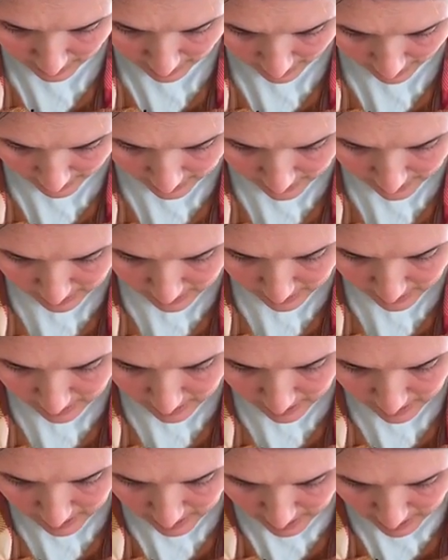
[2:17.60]
Yes.
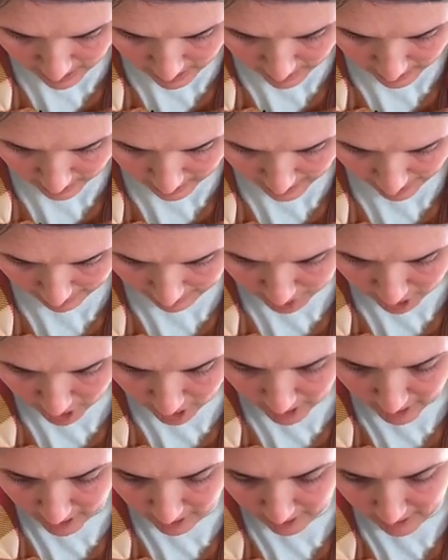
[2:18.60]
The tapestry
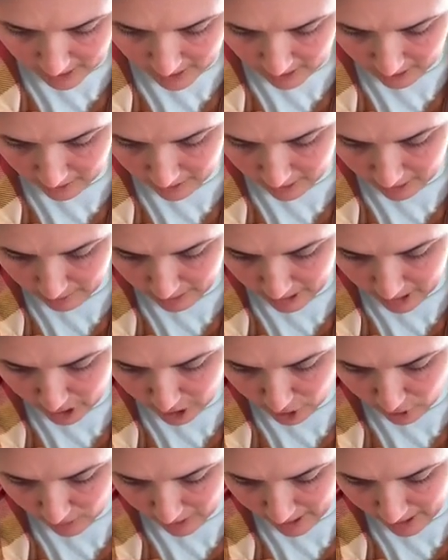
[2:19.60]
needle is a little bit
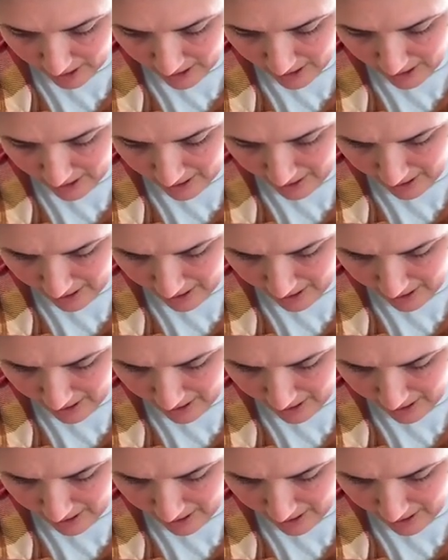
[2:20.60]
shorter,